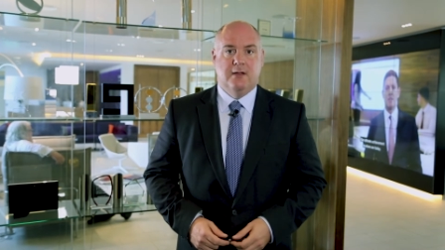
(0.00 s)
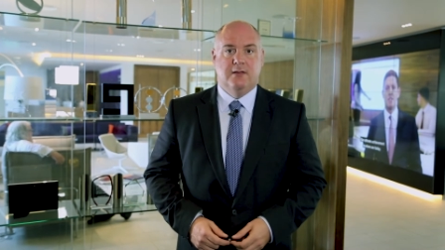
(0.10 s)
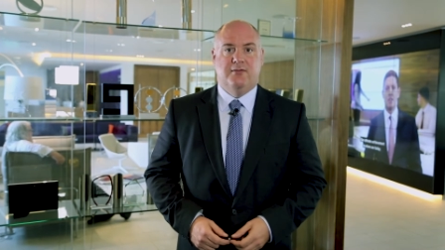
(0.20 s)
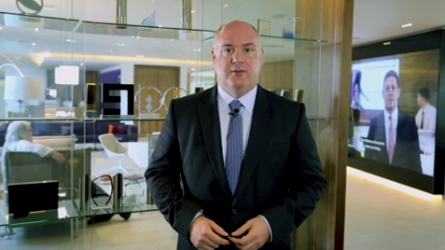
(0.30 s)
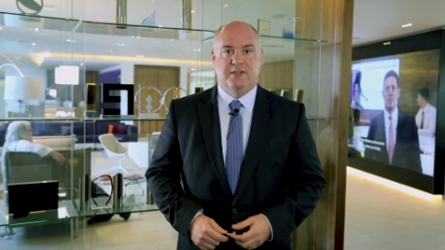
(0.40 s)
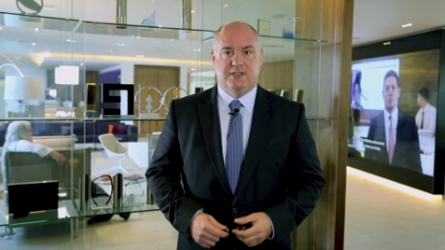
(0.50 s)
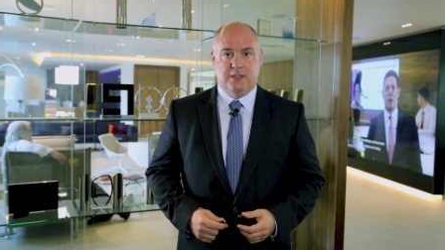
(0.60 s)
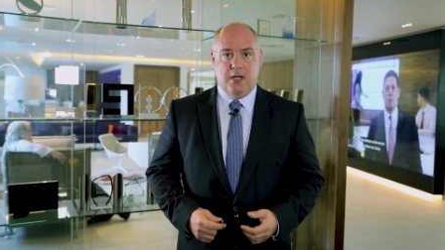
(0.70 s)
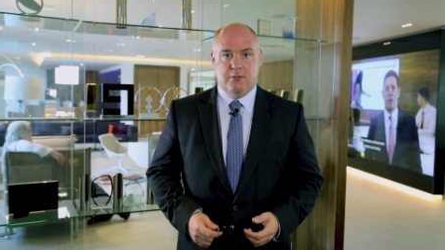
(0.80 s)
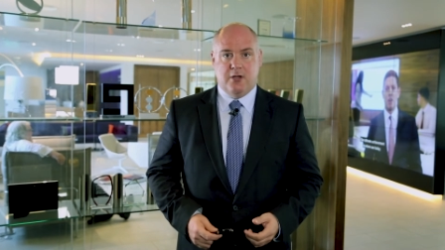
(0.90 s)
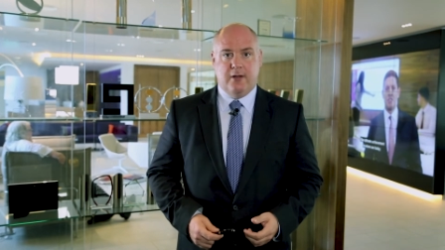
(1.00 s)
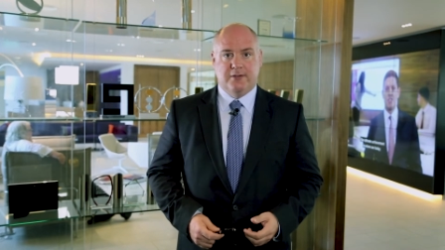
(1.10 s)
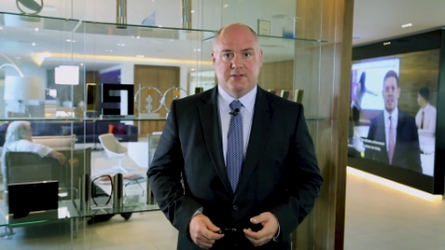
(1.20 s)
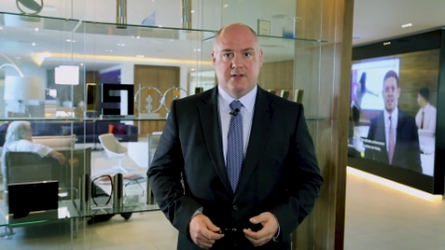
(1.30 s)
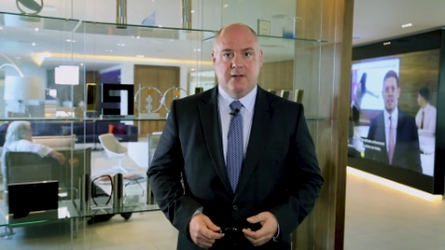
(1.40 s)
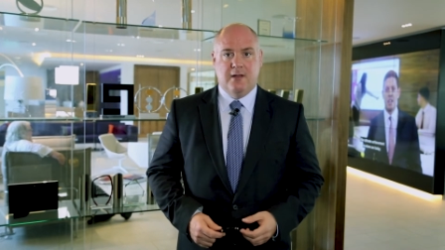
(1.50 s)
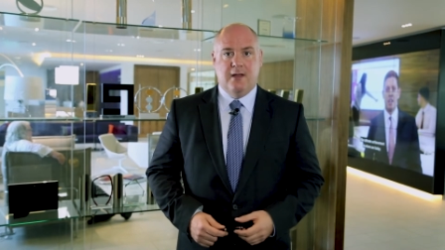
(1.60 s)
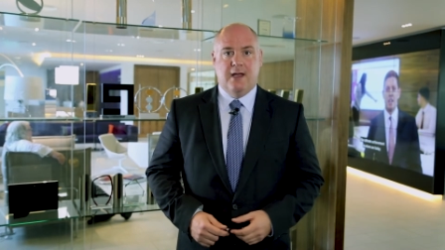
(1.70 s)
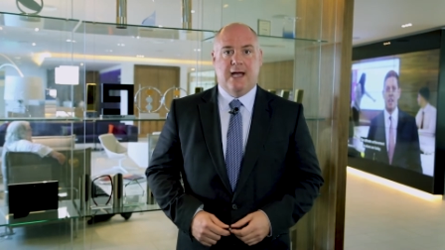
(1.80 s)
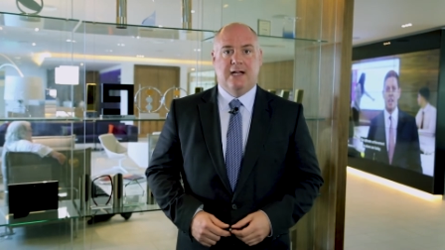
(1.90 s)
The fund is low cost,
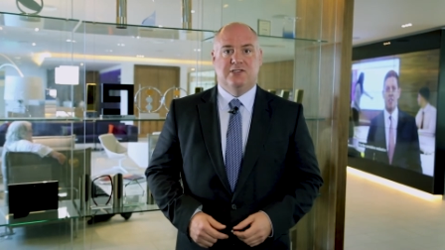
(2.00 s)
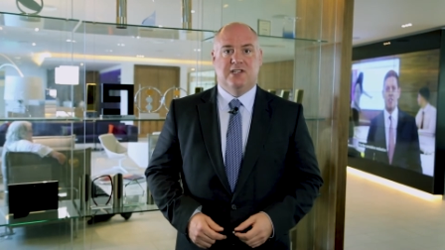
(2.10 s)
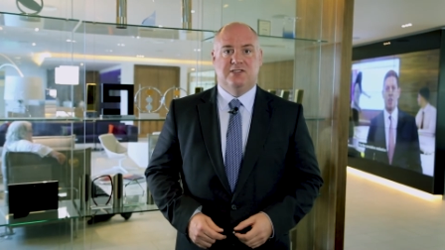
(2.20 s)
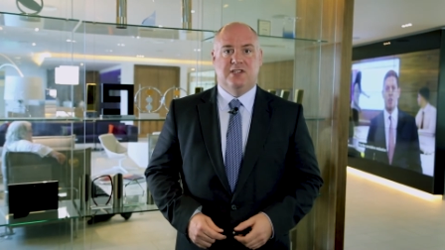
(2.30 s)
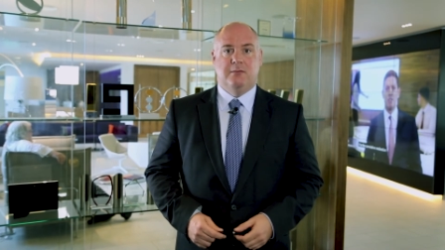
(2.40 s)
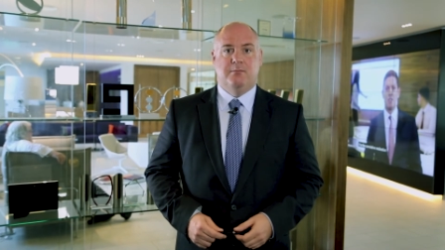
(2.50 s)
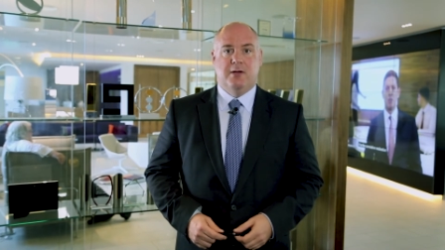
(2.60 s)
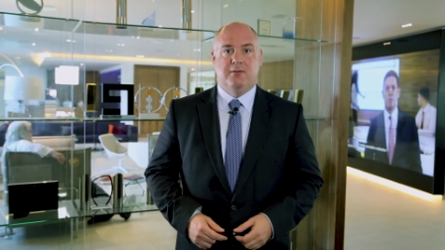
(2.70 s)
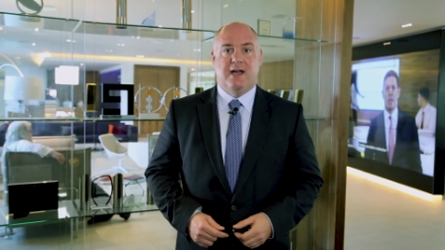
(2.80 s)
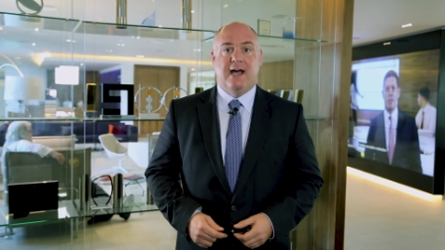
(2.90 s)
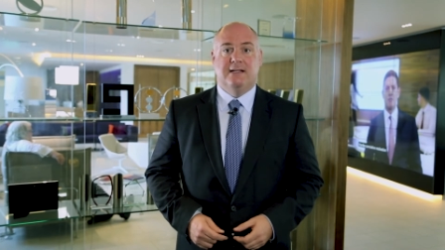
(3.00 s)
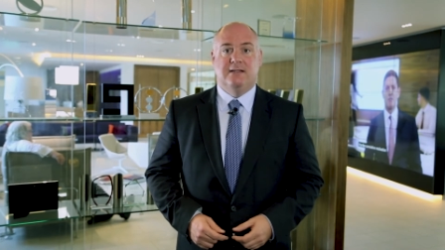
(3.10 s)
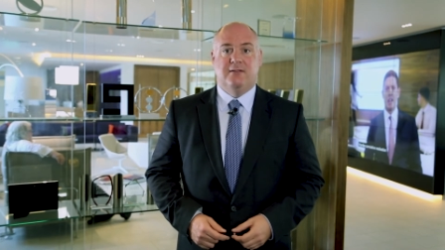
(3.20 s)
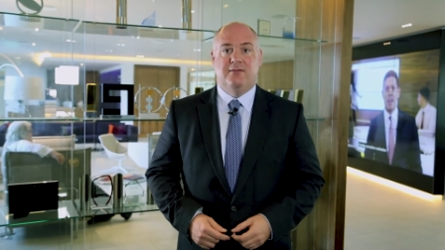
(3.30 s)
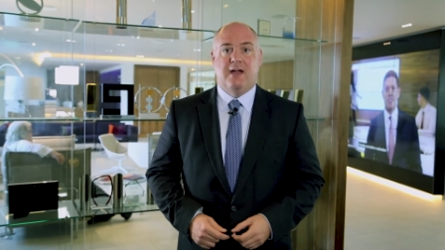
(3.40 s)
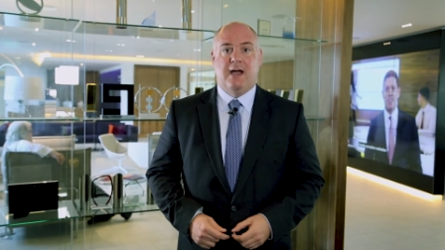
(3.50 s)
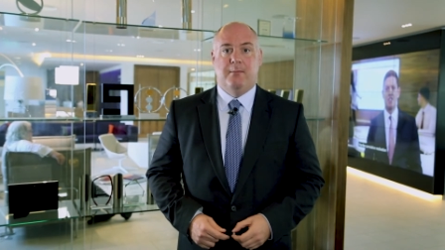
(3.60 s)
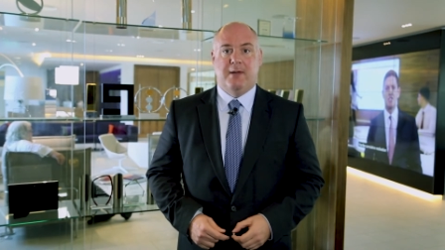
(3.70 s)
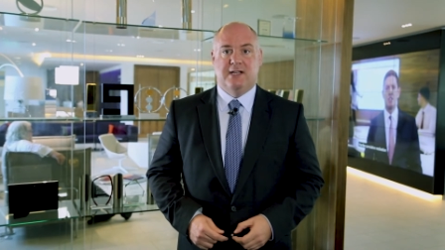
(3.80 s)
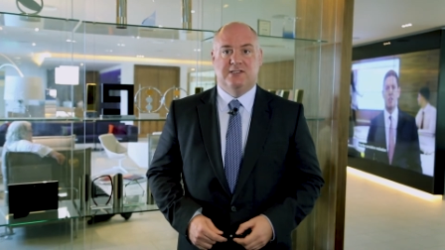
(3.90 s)
accessing both active
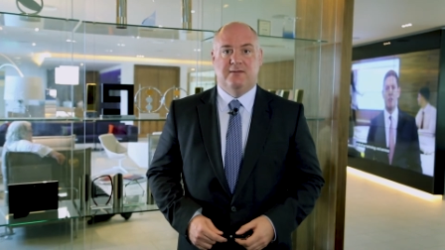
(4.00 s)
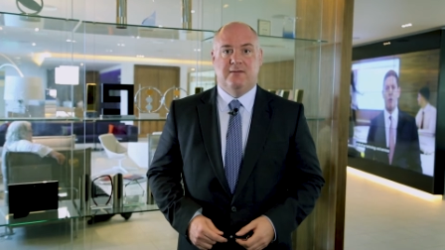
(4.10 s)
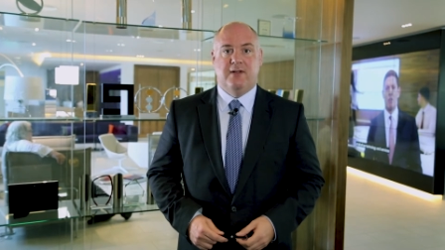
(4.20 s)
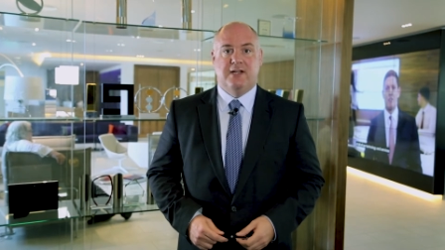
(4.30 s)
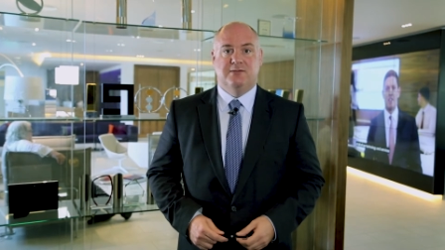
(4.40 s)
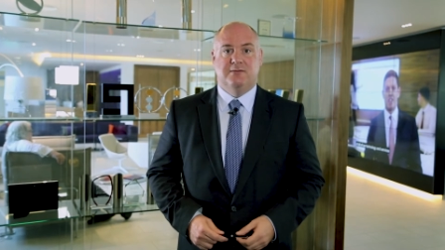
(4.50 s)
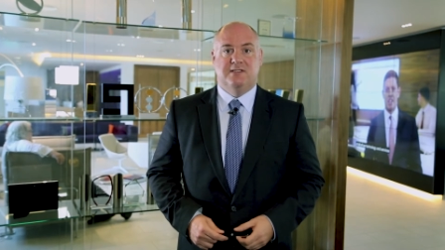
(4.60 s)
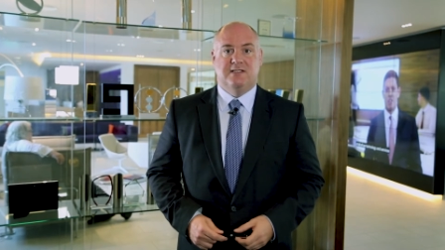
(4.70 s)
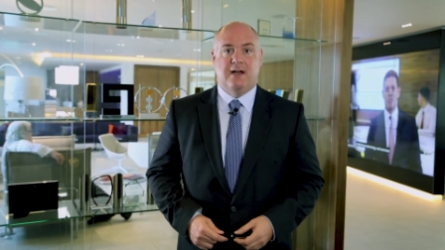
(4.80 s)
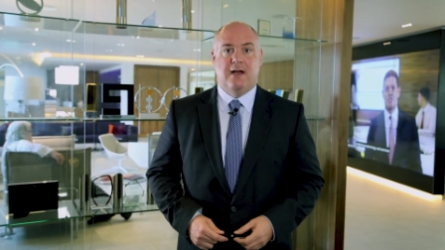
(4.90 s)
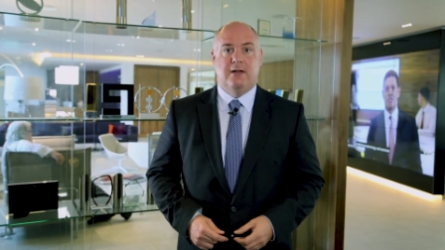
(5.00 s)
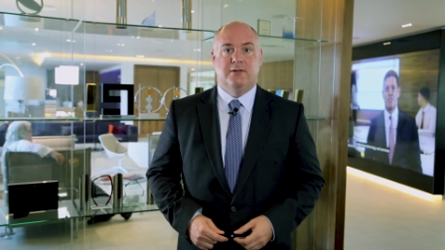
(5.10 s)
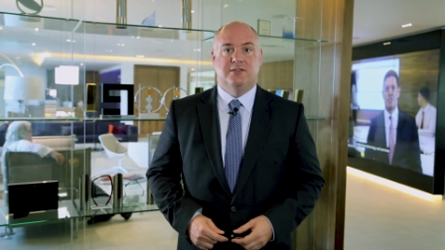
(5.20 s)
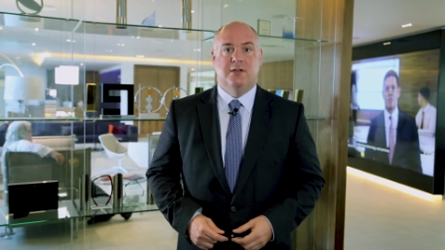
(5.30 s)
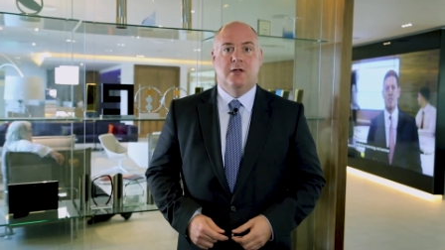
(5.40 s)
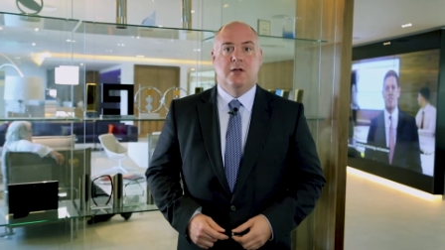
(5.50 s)
and passive investment styles